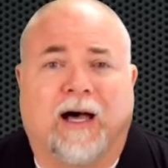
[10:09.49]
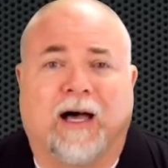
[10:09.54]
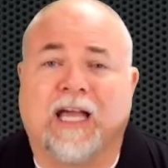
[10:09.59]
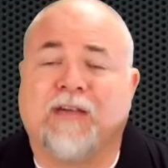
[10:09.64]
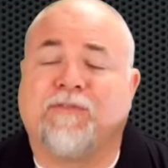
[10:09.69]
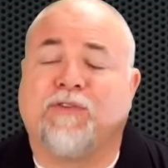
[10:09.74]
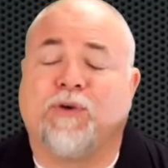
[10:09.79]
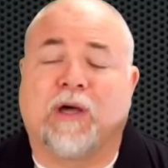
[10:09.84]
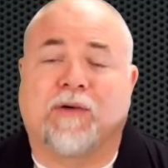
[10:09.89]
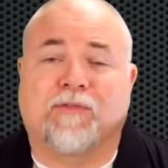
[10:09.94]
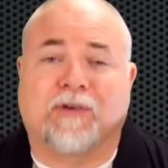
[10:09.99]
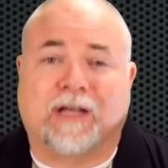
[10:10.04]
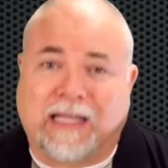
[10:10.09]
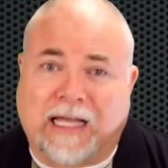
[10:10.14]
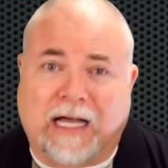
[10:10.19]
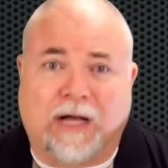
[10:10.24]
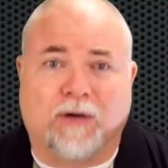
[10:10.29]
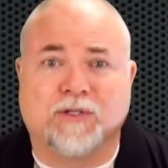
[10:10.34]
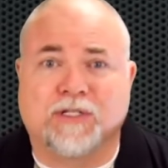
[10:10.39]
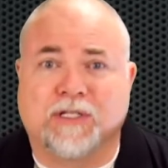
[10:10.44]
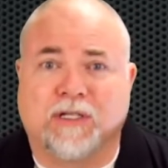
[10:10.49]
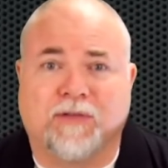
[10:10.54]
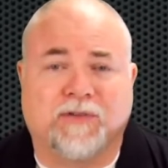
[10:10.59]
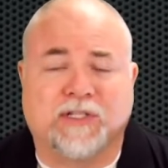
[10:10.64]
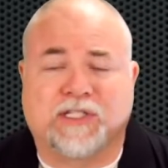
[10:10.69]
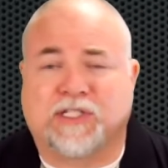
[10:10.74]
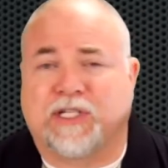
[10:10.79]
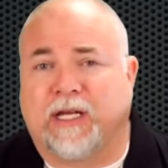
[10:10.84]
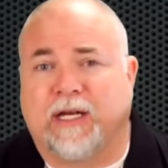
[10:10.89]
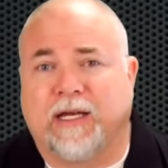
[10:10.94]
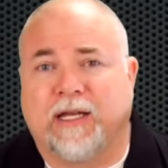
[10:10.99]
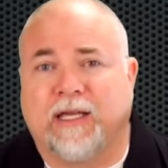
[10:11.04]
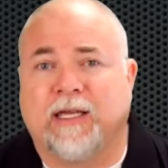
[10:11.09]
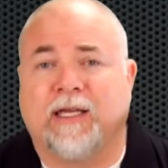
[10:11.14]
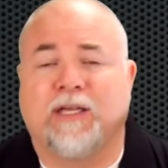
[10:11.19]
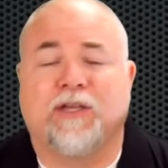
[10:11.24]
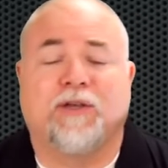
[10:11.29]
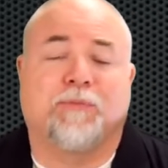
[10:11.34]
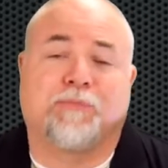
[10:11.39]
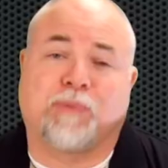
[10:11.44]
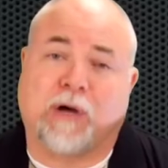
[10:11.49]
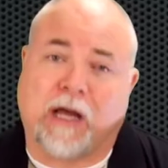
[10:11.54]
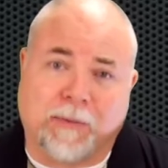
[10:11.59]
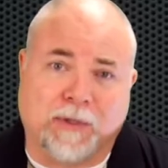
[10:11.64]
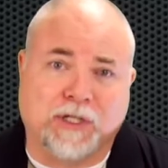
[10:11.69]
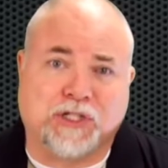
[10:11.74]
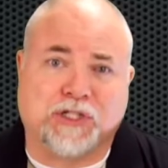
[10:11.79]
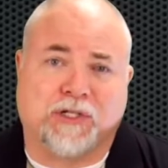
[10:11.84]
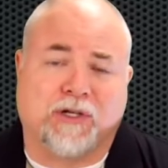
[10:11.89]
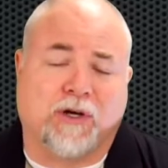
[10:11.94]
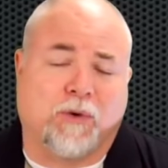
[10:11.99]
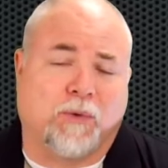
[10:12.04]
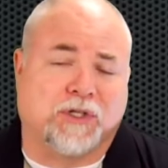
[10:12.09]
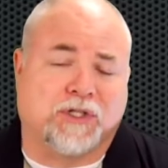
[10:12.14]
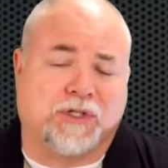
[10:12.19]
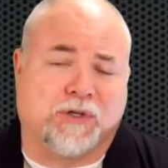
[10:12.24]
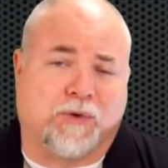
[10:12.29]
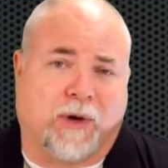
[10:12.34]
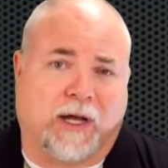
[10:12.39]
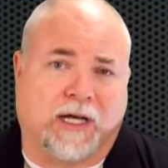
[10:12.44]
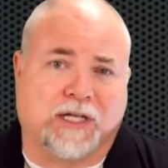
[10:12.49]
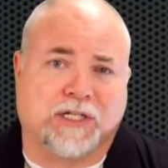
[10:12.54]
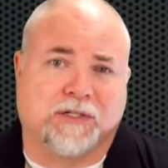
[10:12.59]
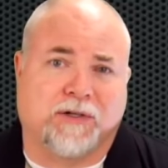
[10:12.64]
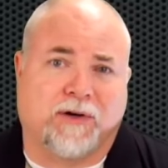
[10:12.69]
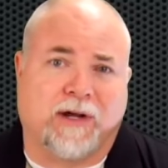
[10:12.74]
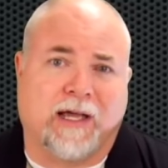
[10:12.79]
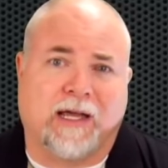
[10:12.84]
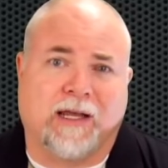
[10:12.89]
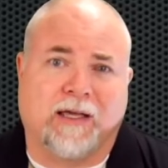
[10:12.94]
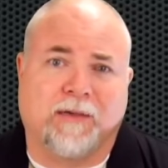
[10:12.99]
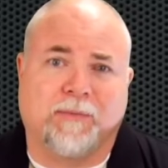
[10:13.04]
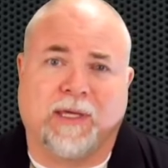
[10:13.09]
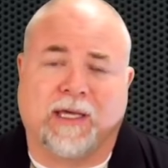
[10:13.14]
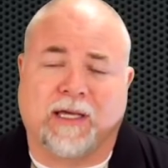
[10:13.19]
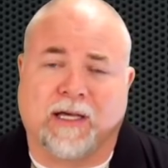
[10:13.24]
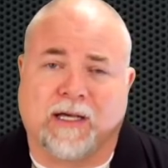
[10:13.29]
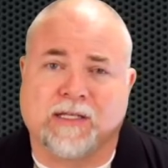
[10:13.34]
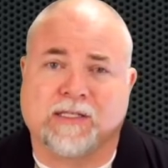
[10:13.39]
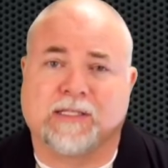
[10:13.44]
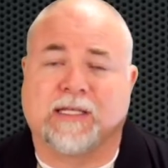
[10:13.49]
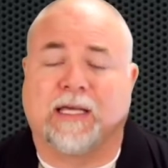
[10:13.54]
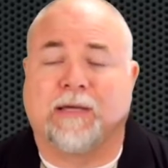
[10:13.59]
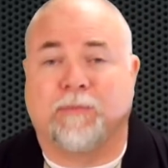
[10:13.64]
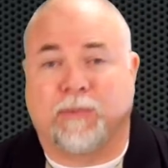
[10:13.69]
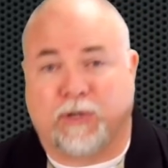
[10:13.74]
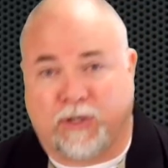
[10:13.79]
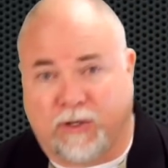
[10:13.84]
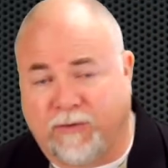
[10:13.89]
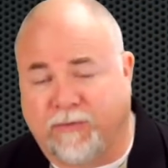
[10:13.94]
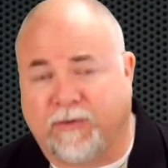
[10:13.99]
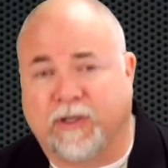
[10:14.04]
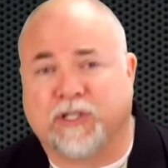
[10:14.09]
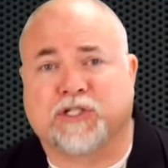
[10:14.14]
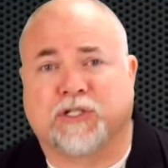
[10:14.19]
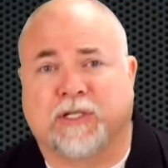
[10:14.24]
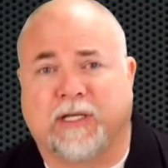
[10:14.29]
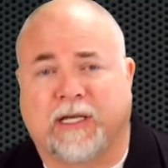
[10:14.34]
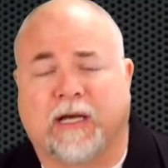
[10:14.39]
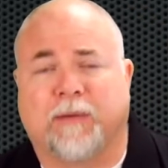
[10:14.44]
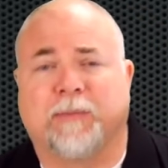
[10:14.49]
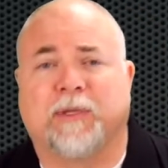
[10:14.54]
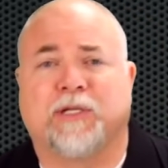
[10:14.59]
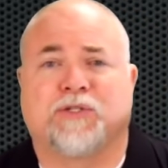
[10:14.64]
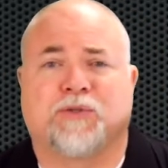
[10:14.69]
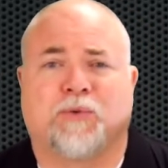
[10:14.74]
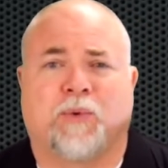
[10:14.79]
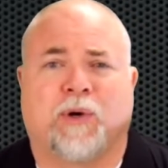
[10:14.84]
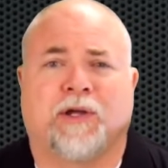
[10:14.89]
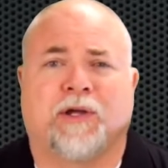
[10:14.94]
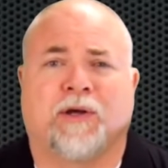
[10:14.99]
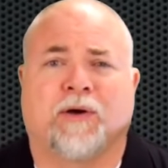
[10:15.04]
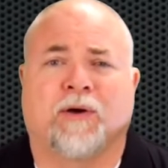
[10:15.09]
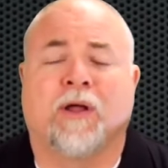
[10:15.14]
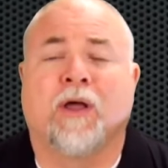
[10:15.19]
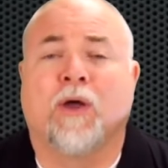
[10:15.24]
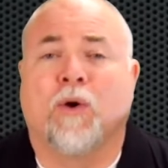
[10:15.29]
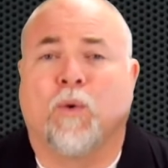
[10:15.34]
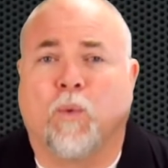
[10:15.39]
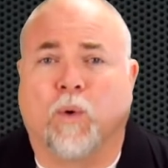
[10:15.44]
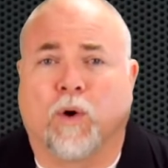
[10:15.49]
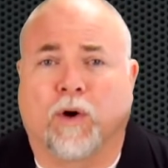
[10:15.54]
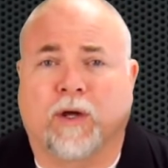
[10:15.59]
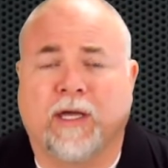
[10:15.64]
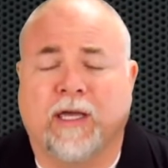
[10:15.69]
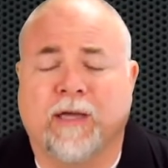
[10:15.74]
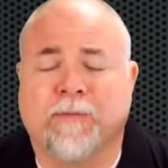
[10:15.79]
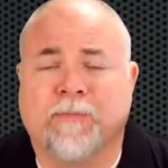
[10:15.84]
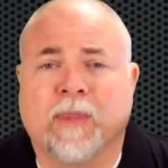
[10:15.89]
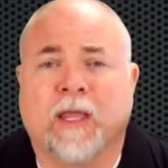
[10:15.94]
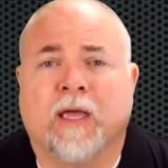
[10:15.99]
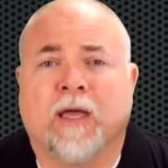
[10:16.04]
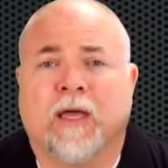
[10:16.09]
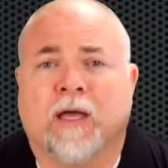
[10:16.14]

If you have clouds in the vicinity, you probably should know which direction they're heading because they could eventually come into where you're working.